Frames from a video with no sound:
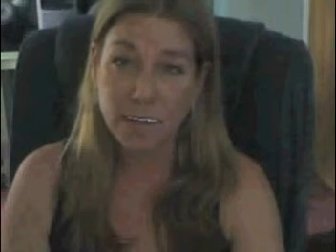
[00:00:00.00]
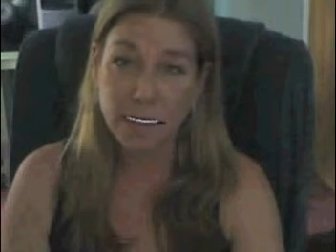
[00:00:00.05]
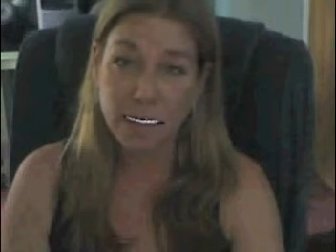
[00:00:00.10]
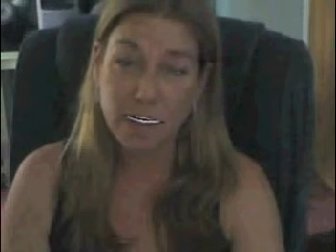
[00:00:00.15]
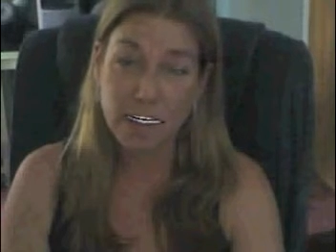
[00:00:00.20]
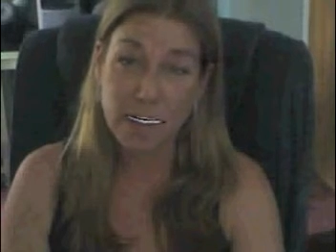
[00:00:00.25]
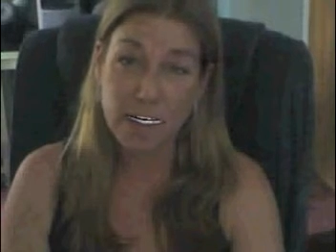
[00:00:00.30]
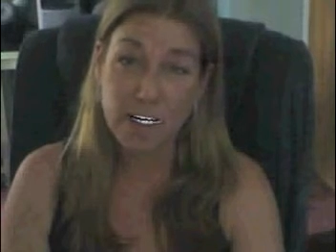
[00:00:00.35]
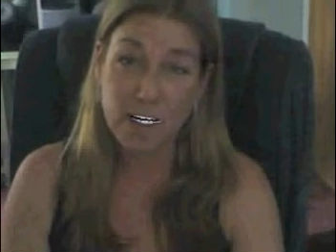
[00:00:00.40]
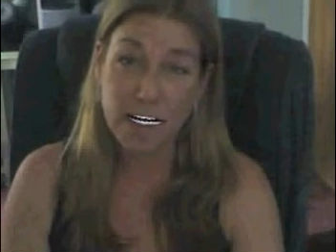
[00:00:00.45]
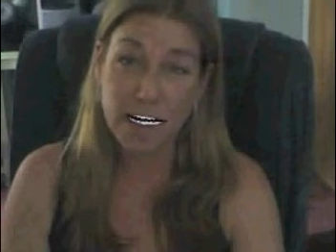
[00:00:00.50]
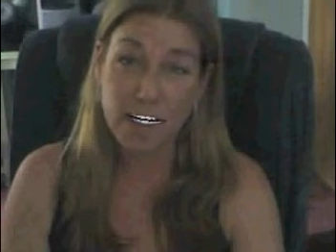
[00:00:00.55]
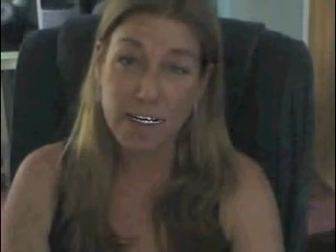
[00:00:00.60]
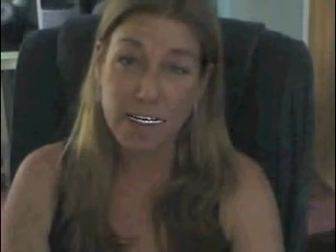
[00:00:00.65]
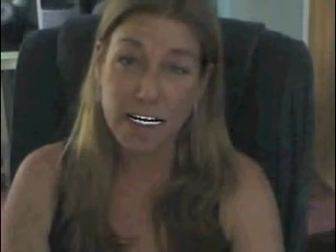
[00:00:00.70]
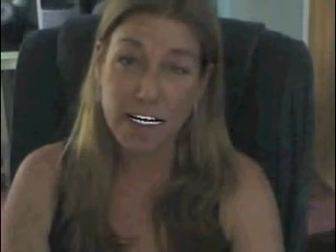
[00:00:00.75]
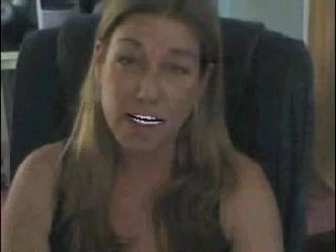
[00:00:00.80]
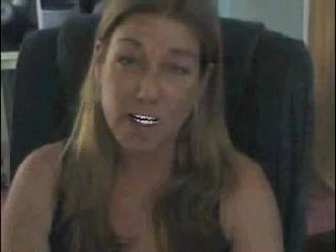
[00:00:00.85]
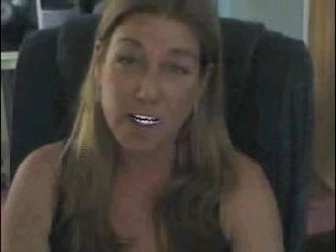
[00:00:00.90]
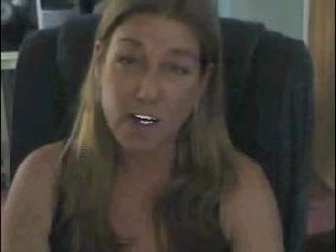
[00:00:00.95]
But
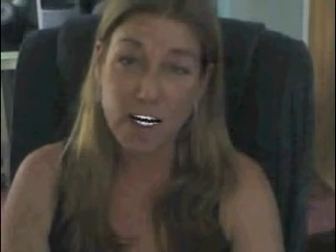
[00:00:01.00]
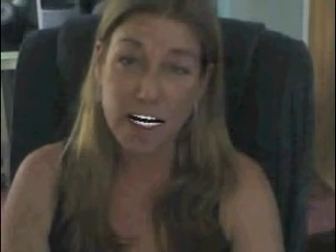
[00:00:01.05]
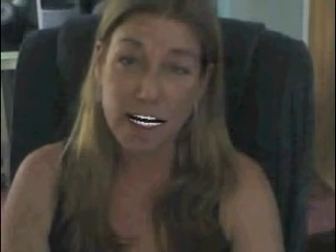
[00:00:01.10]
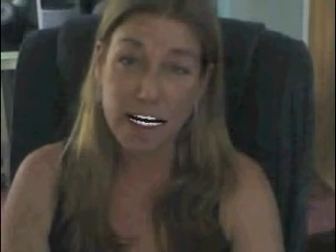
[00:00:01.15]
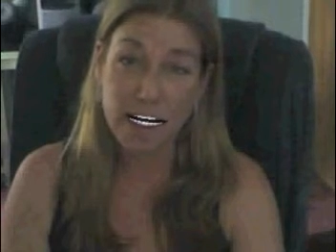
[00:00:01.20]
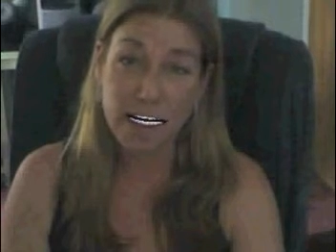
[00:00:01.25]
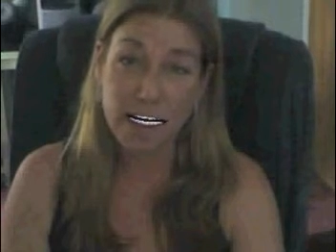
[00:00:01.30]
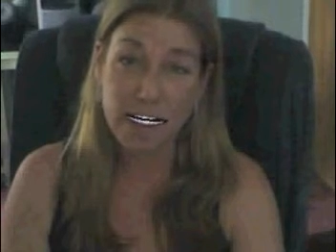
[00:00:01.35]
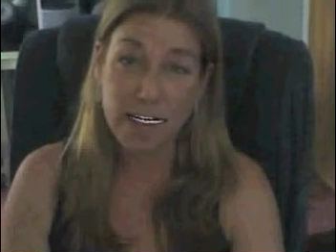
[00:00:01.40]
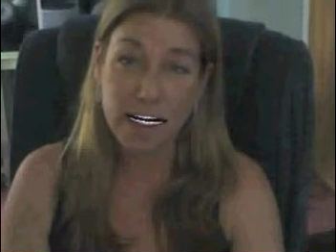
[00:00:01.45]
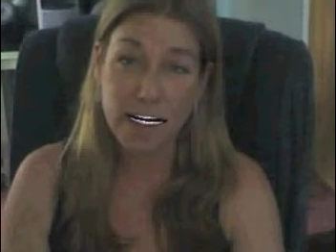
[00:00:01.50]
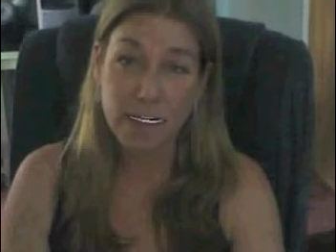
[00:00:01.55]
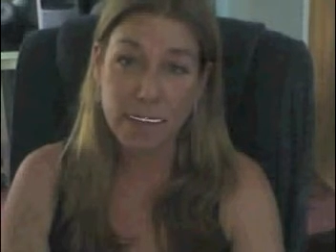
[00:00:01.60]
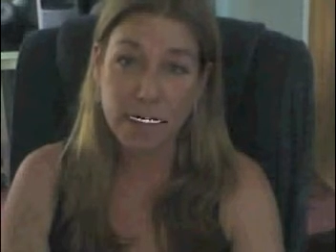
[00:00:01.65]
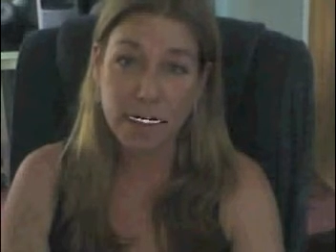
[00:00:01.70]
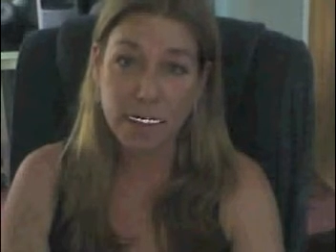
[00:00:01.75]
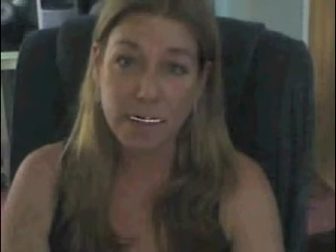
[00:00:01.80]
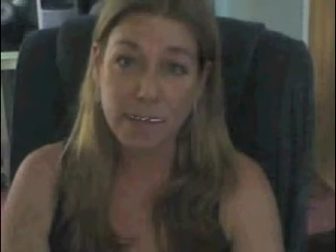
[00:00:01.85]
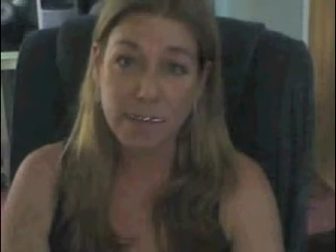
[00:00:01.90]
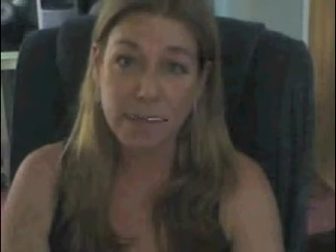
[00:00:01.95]
sometimes when I
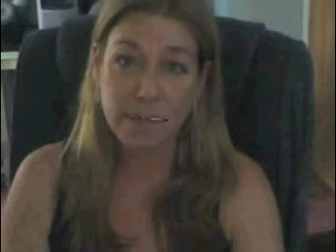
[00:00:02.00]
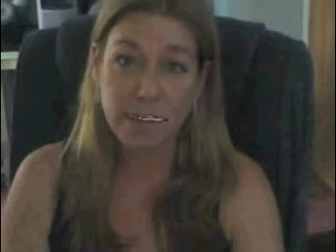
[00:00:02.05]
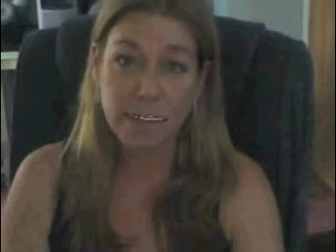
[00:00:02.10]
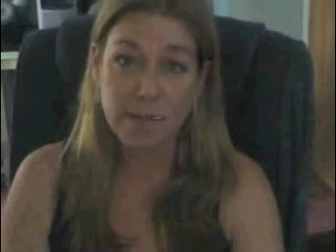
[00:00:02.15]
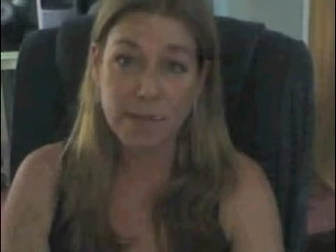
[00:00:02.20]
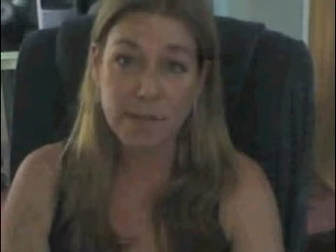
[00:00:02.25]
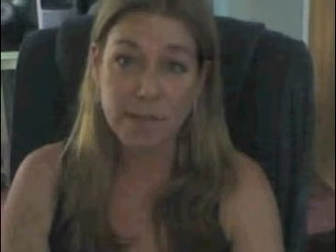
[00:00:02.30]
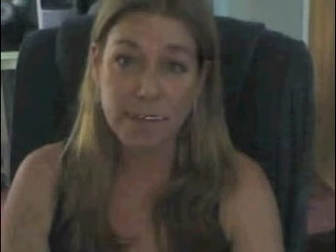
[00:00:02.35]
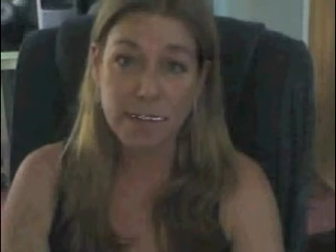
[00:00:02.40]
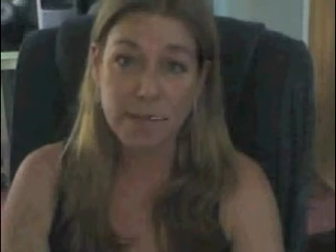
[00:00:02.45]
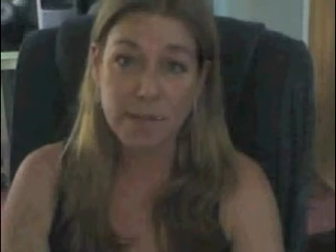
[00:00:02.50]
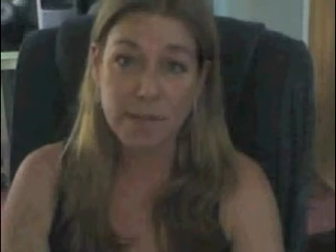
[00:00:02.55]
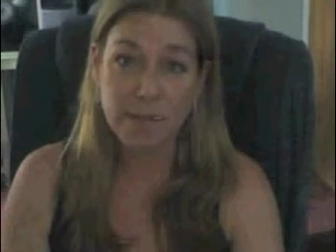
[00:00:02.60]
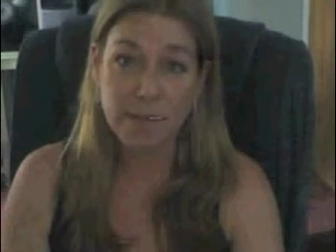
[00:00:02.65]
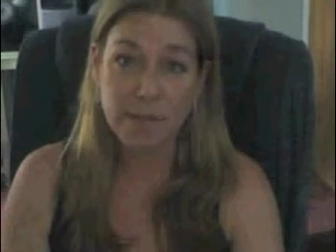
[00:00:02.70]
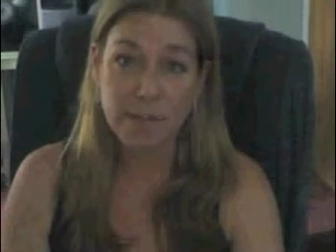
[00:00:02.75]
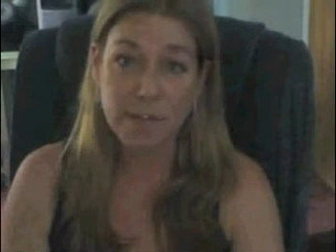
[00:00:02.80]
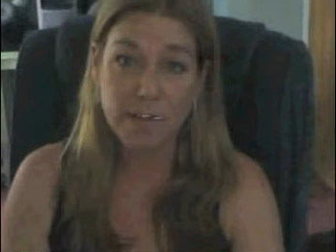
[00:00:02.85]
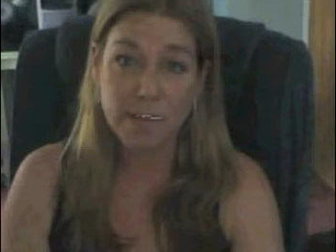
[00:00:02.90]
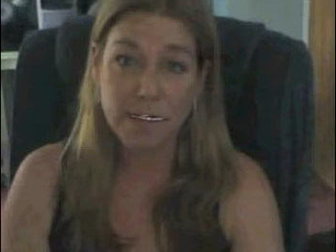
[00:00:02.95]
start thinking about him, I,
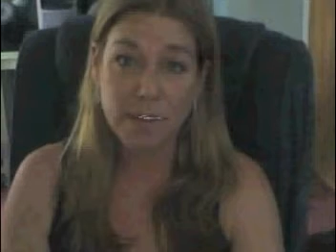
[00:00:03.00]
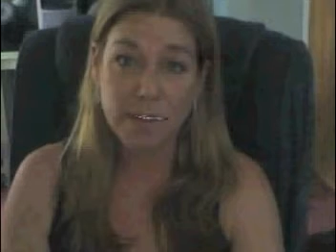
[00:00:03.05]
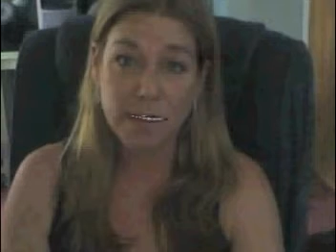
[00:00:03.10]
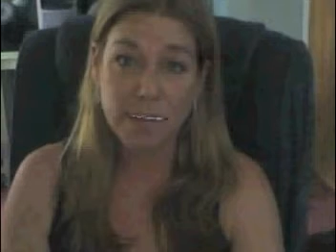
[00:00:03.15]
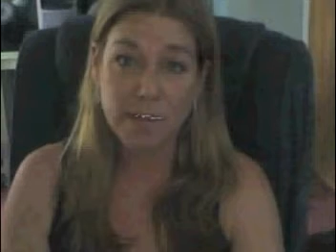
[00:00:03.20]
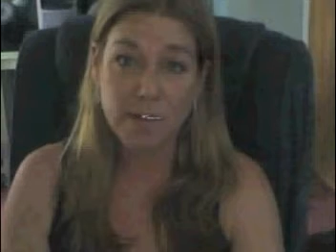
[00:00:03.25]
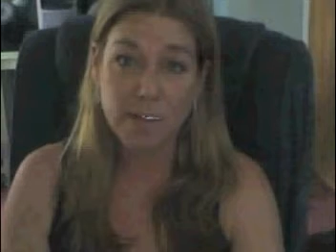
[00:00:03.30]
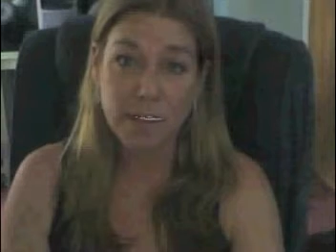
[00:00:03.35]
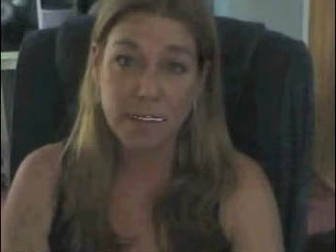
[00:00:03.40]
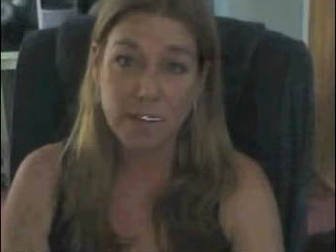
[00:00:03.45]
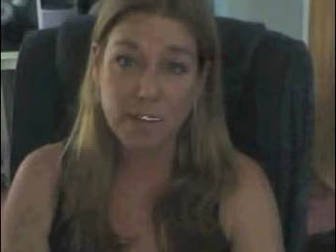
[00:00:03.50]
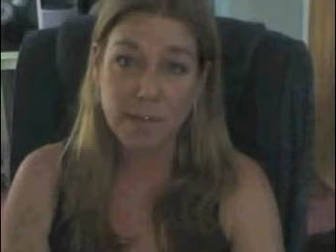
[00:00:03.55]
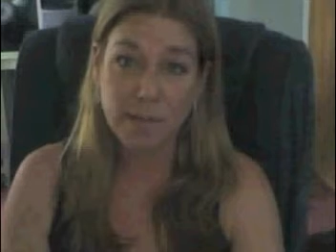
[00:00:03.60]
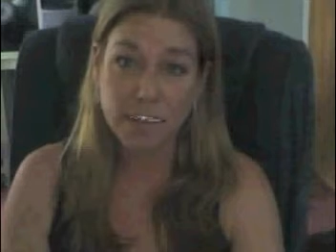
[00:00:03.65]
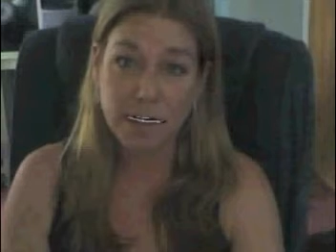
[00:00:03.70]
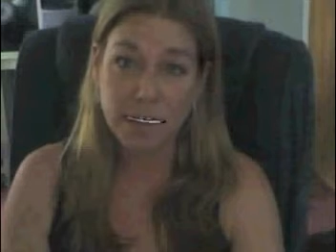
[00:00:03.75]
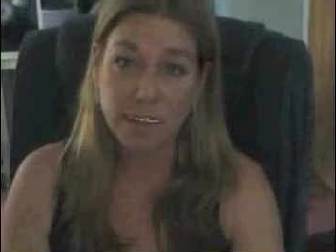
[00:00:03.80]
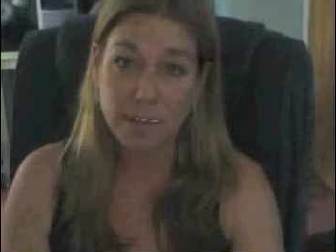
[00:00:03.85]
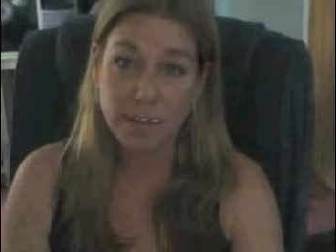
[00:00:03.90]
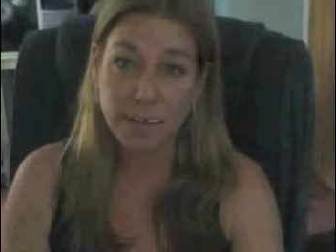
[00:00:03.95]
I just can't
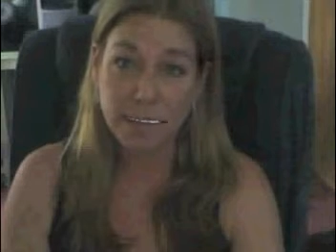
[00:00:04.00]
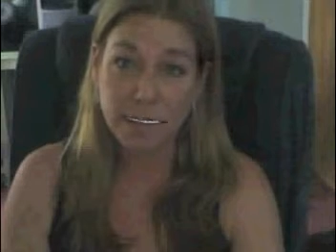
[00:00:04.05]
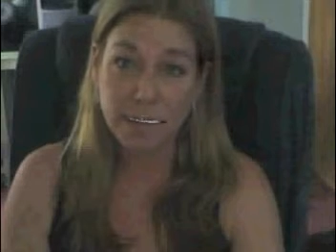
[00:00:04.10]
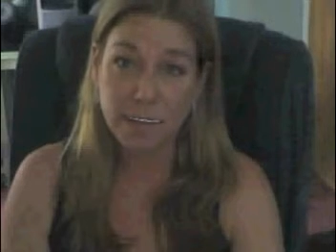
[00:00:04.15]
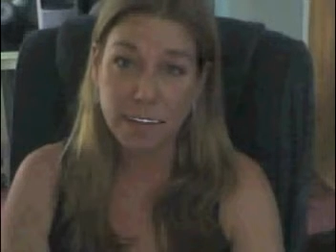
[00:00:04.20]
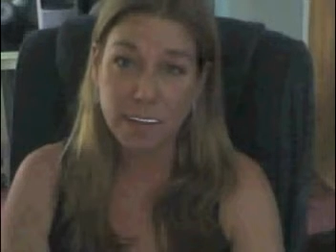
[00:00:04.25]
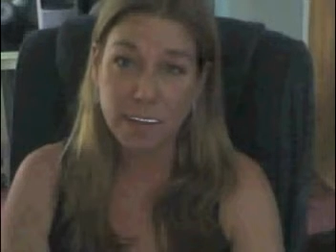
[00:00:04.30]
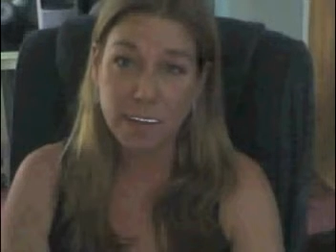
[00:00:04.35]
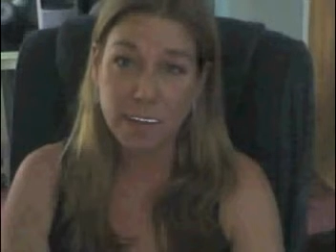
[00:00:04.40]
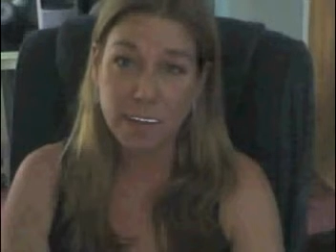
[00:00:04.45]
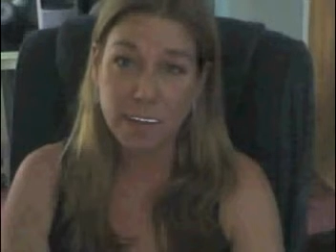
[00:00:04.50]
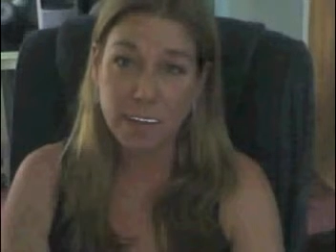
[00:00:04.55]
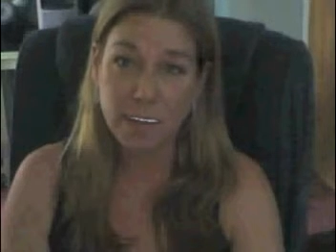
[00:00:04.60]
stop, and